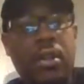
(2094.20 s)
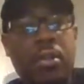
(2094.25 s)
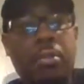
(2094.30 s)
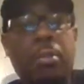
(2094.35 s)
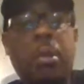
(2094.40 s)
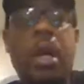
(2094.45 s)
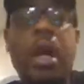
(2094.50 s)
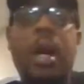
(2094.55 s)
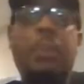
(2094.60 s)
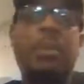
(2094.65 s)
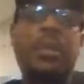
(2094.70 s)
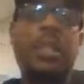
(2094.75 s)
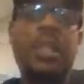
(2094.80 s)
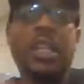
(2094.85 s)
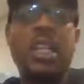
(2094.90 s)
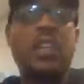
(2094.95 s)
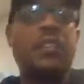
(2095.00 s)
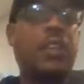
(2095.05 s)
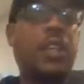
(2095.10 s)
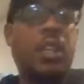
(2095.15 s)
But I
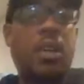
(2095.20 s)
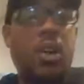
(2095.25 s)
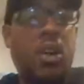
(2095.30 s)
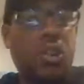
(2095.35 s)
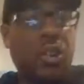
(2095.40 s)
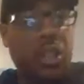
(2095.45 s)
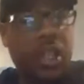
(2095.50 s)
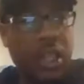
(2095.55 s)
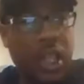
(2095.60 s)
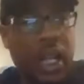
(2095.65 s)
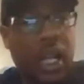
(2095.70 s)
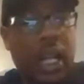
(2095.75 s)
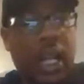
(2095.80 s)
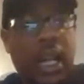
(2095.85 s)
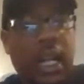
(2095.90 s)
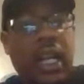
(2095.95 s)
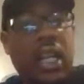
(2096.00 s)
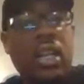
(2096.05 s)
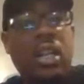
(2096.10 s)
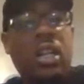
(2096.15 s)
believe along the
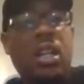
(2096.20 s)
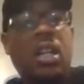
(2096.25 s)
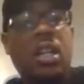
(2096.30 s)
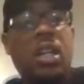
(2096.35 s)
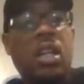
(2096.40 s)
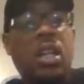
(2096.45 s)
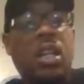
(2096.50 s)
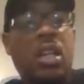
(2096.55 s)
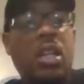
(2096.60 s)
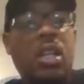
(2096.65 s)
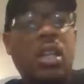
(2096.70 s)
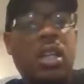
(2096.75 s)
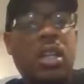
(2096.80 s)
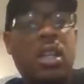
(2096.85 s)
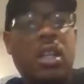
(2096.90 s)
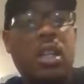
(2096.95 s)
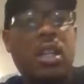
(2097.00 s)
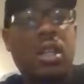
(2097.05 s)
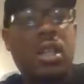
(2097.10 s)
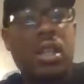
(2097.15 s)
line,
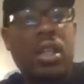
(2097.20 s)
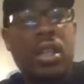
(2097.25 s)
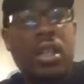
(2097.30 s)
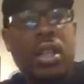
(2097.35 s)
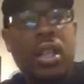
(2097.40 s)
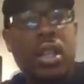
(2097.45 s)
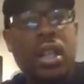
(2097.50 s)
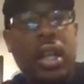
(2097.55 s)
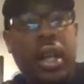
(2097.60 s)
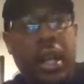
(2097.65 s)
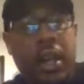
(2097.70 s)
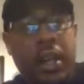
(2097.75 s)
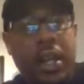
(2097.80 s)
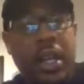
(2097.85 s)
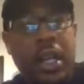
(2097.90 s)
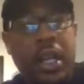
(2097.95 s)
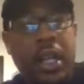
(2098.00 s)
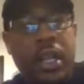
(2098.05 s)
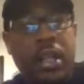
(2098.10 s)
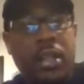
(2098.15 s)

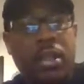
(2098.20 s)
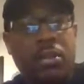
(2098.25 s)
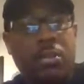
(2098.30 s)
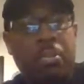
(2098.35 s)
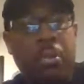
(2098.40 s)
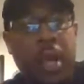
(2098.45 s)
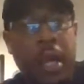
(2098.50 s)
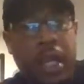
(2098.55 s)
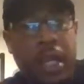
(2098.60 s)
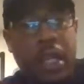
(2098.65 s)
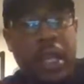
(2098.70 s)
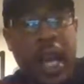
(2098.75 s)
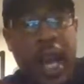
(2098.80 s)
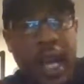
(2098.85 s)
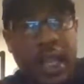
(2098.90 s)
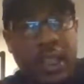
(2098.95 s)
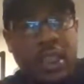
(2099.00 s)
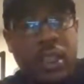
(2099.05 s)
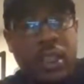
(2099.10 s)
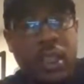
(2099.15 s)
Harry and Meghan
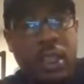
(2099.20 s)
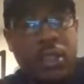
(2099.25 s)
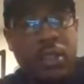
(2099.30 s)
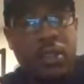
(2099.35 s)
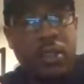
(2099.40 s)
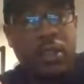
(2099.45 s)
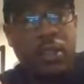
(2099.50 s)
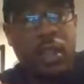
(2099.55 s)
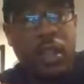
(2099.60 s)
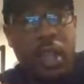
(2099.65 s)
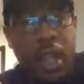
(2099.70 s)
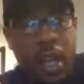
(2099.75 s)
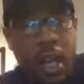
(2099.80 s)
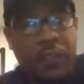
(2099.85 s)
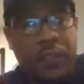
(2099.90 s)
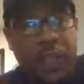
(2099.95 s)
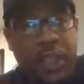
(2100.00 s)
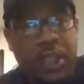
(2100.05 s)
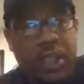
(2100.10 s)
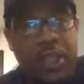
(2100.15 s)
actually
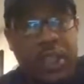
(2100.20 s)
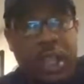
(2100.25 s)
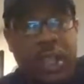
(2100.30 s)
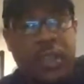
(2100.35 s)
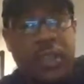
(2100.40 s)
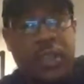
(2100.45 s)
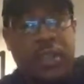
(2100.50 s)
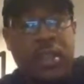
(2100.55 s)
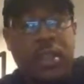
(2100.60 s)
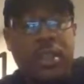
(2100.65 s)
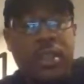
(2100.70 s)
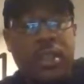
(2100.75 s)
love each other.